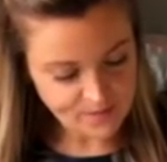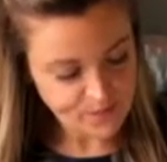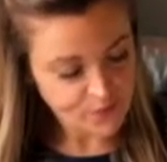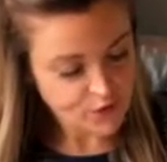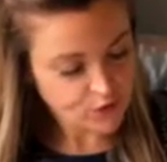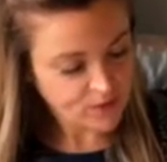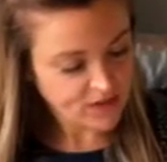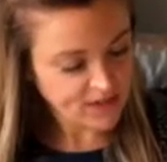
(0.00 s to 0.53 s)

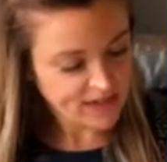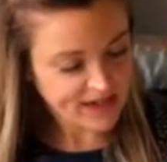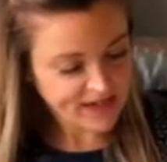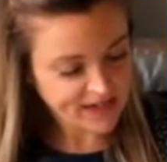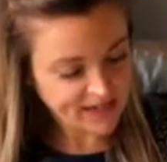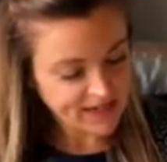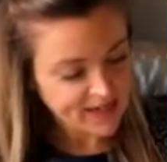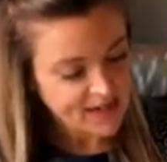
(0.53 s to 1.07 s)
normal
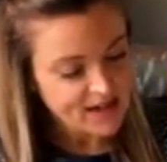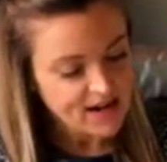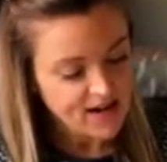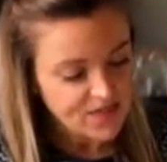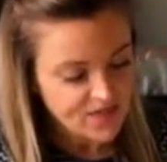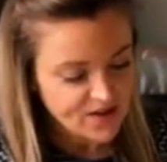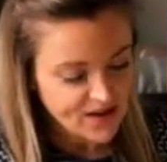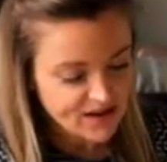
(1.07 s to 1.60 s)
lining,
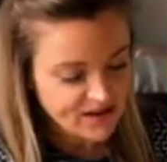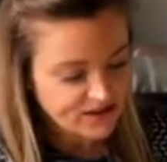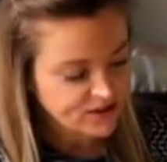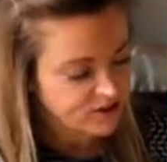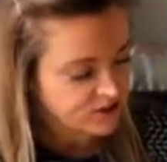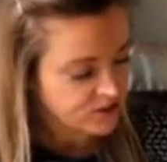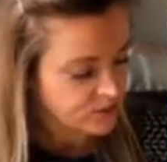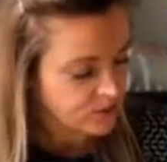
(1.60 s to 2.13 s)
and then
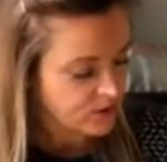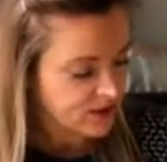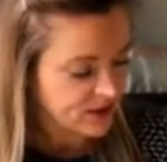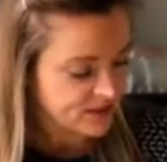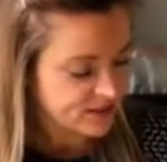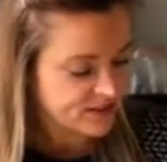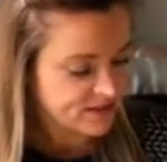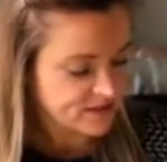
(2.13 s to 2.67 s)
just some
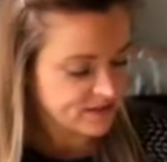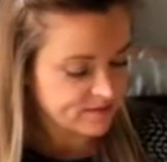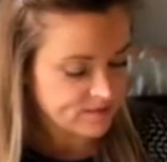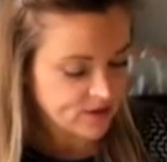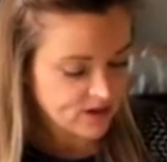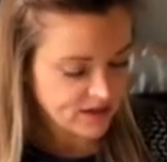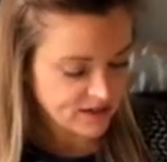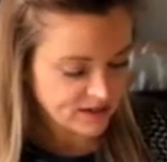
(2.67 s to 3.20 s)
cotton
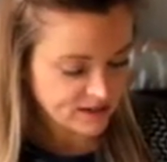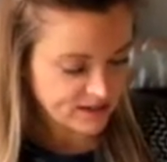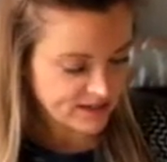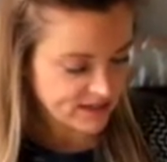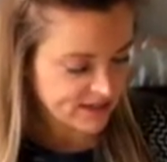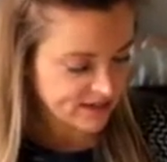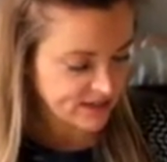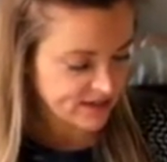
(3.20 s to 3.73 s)
on
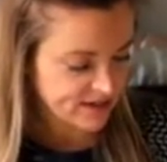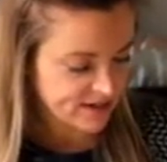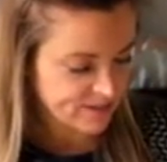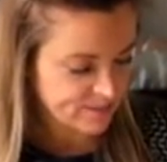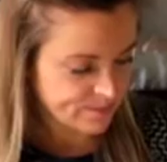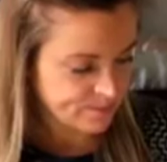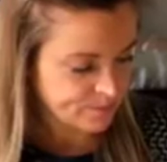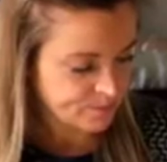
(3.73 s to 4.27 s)
the
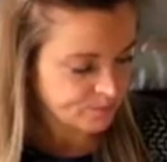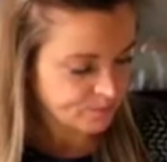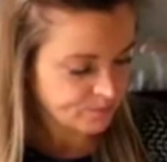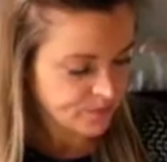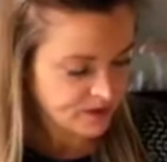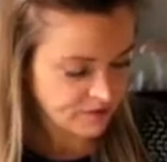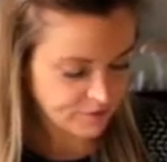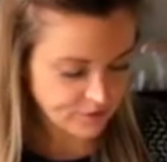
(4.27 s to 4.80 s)

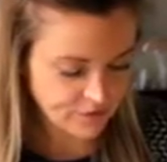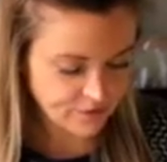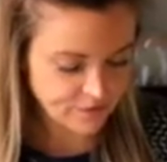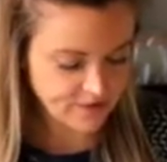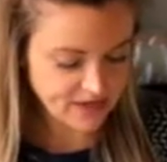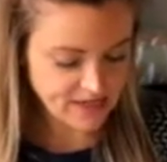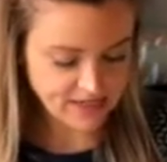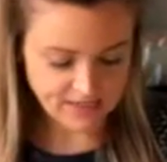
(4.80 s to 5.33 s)
for the
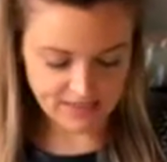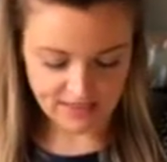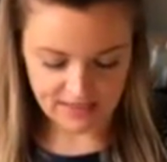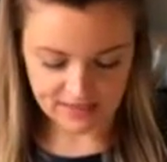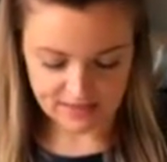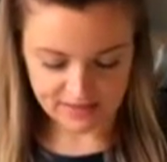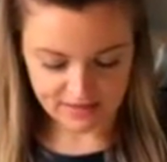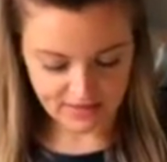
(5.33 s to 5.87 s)

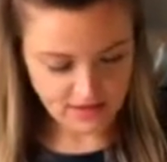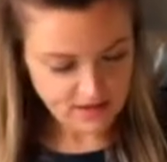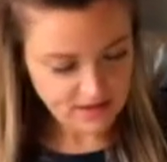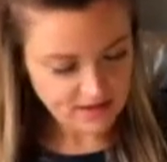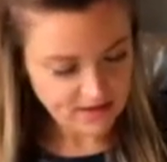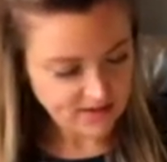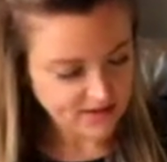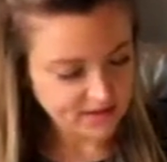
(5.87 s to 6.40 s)
facings.
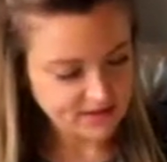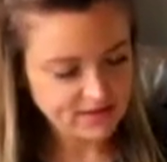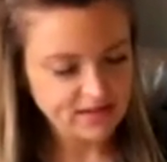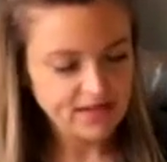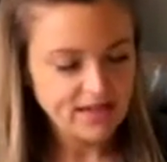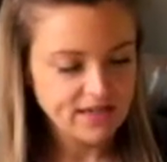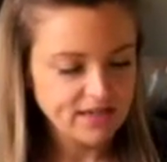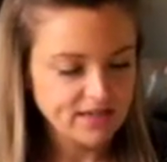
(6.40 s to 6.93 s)
This
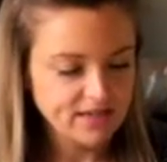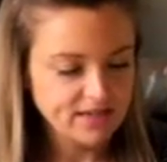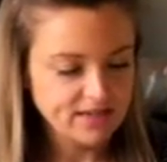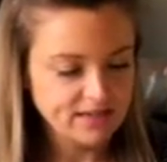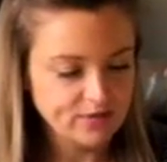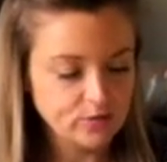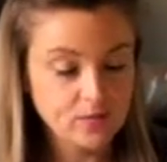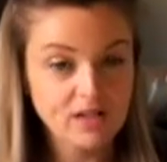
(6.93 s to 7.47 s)

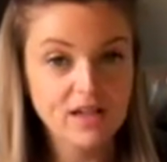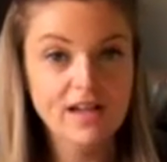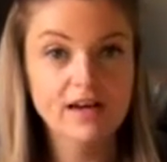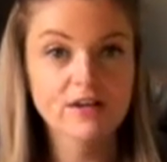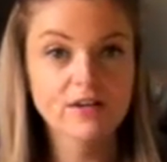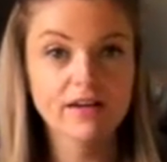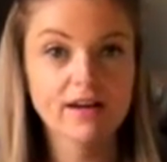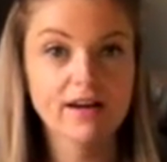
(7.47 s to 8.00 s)
is some
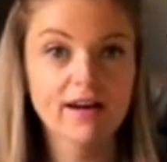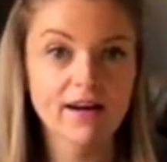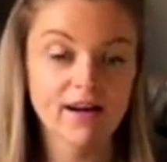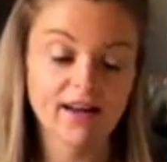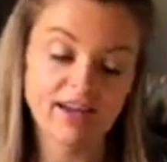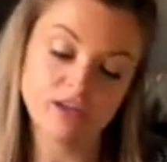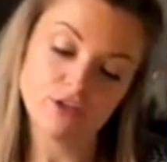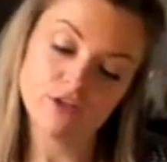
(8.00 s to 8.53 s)

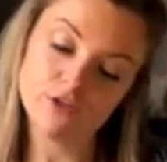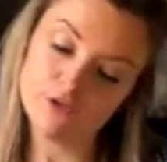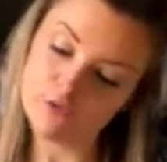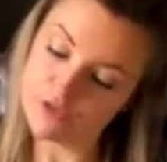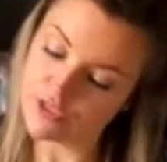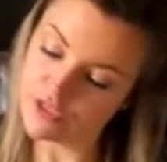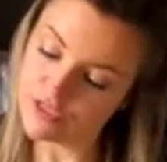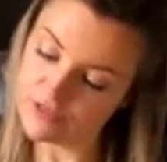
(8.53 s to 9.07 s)
Cloud9
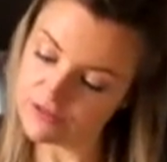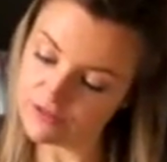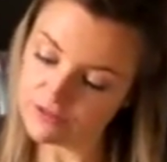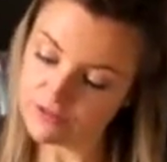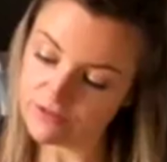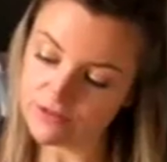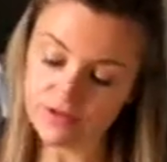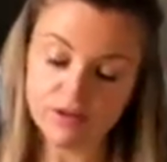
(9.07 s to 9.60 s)
toucan
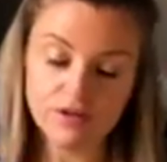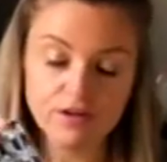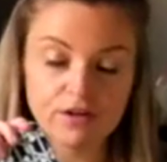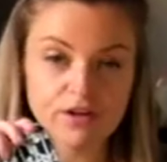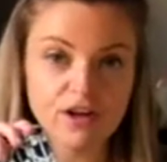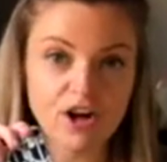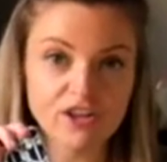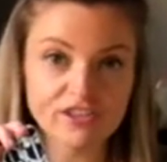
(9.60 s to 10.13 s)

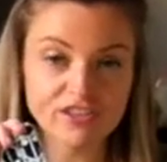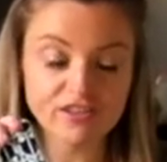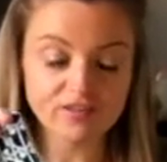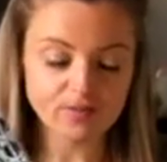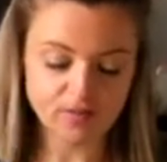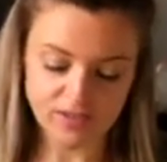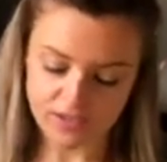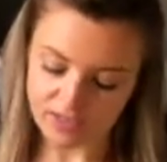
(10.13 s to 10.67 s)
cotton,
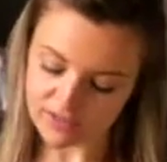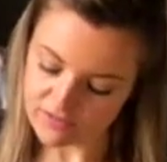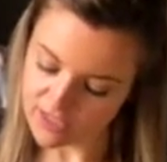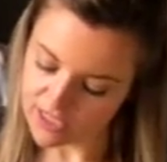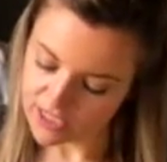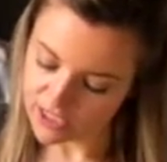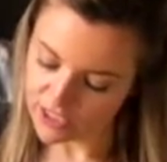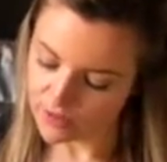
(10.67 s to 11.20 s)
which is
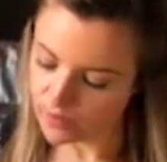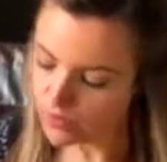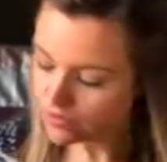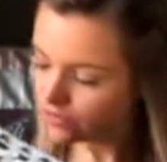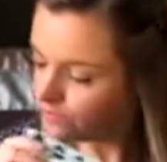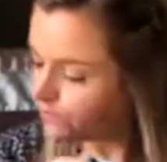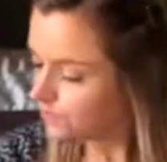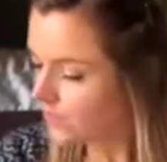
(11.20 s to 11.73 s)
really cute.